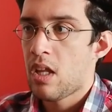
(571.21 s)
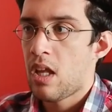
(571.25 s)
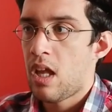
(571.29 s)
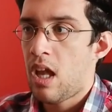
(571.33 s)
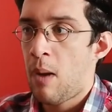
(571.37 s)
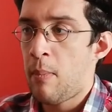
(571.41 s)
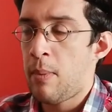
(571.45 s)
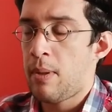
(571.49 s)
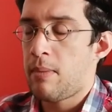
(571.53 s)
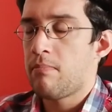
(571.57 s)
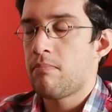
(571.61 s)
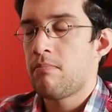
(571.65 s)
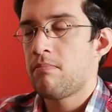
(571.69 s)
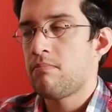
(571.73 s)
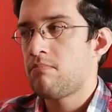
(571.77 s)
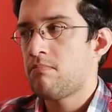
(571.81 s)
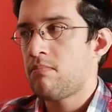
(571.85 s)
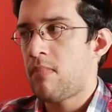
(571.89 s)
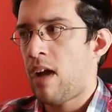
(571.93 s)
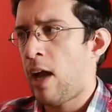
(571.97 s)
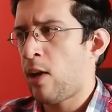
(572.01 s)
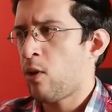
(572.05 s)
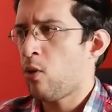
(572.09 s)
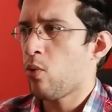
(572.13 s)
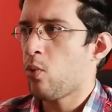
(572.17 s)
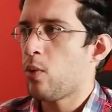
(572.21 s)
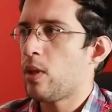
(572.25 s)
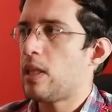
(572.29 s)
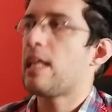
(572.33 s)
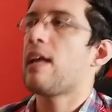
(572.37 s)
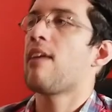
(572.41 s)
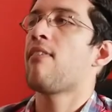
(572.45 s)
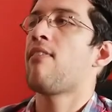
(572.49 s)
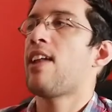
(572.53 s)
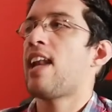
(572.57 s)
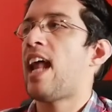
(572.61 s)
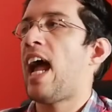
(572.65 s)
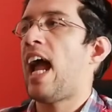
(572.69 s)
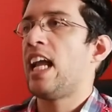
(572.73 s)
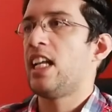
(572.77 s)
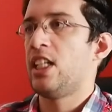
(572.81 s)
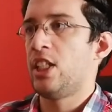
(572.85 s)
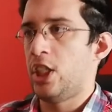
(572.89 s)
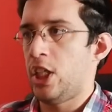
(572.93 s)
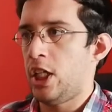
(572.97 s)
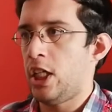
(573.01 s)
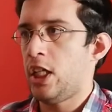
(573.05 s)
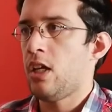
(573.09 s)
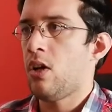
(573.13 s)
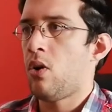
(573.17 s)
I mean, I don't really have an
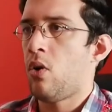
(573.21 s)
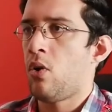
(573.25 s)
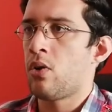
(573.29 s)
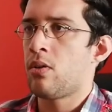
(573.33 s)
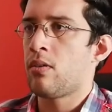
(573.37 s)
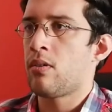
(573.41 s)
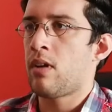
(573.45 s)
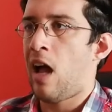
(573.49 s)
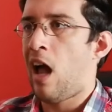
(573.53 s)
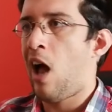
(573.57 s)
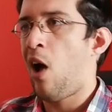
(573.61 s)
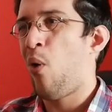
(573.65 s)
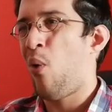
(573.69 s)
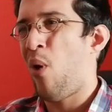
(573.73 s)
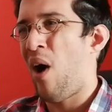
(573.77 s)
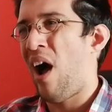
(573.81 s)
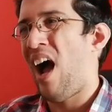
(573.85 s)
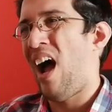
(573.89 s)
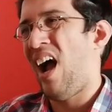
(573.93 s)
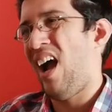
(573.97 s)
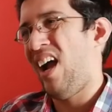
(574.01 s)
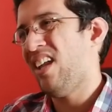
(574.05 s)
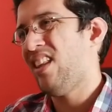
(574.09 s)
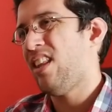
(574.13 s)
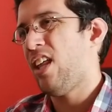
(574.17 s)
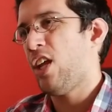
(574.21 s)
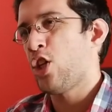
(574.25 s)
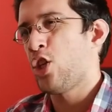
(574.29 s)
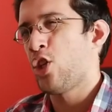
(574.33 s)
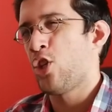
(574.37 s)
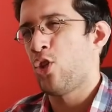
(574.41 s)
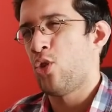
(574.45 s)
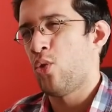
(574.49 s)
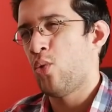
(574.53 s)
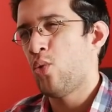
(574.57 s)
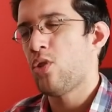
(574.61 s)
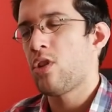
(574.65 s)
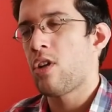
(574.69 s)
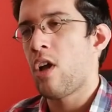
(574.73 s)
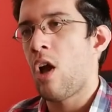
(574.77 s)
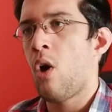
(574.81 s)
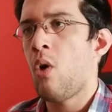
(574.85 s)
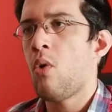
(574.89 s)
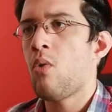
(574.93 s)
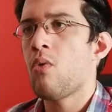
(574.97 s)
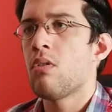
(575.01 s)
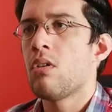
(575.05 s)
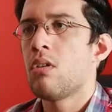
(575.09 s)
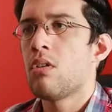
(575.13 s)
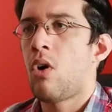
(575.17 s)
idea on how high they should
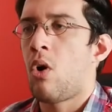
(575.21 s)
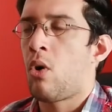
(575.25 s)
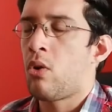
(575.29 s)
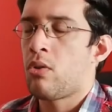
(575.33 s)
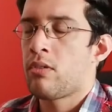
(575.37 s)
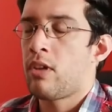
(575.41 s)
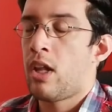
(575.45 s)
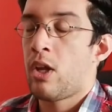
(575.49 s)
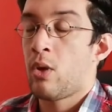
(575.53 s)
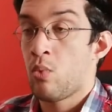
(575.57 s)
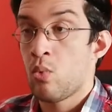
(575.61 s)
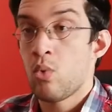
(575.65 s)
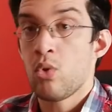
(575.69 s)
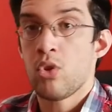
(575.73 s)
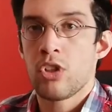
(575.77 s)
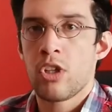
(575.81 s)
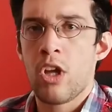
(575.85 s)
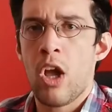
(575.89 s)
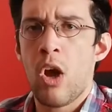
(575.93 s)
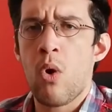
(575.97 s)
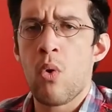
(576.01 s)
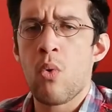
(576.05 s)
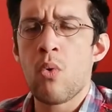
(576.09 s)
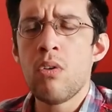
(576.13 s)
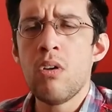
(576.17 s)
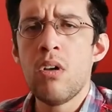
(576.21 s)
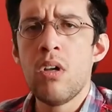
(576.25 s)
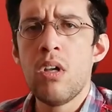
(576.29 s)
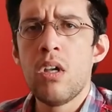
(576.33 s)
go or they would go,